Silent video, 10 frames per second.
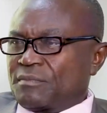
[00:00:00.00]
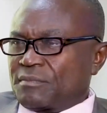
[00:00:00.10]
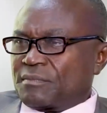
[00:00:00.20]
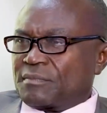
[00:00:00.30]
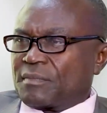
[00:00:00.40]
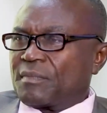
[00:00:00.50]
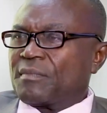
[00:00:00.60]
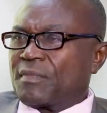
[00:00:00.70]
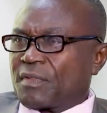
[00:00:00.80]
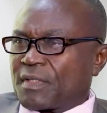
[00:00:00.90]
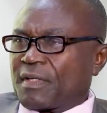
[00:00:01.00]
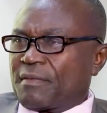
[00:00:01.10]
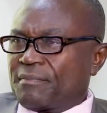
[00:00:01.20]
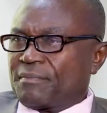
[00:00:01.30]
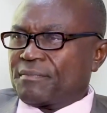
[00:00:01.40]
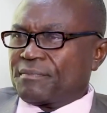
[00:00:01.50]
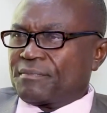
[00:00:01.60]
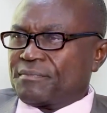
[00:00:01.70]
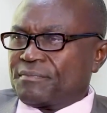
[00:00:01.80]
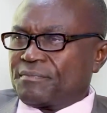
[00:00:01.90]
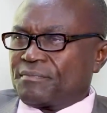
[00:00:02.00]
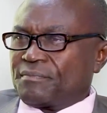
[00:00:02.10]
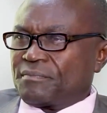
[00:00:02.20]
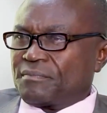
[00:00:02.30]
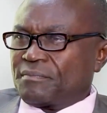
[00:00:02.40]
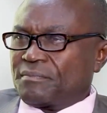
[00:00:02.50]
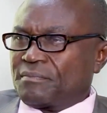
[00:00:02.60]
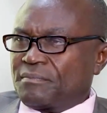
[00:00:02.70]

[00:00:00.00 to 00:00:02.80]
for them. We have enjoyed support